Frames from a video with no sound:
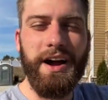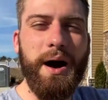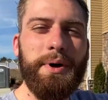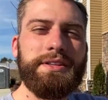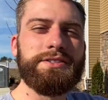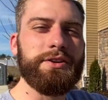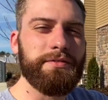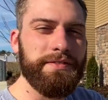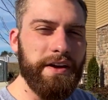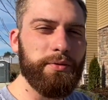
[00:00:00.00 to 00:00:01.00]
comments your
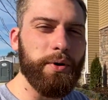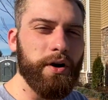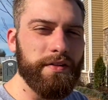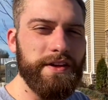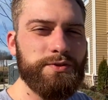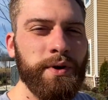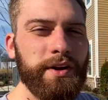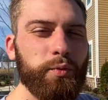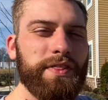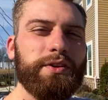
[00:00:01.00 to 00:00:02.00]
favorite part of this one and
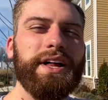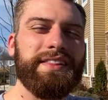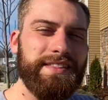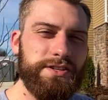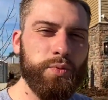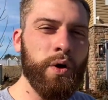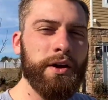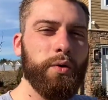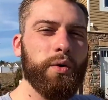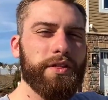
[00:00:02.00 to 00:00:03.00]
whether you like this one
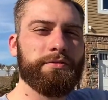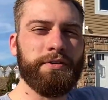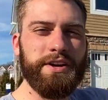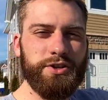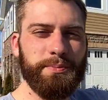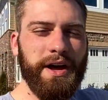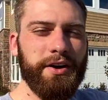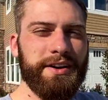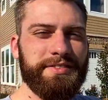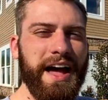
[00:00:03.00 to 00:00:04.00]
or the Frasier better.
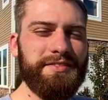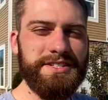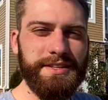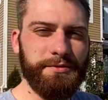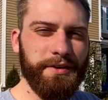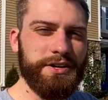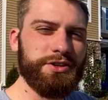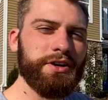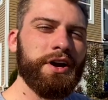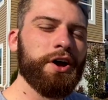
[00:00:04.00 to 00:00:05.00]
And if you haven't seen the
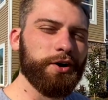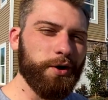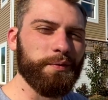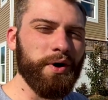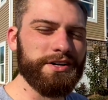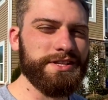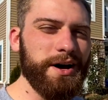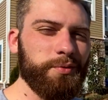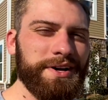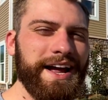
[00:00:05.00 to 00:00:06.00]
Frasier, go watch that
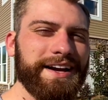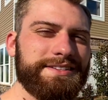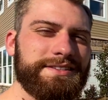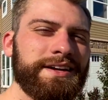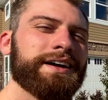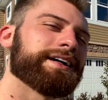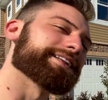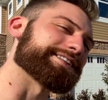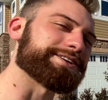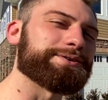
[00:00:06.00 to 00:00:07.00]
one next.
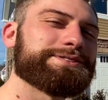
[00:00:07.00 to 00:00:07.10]
Let's go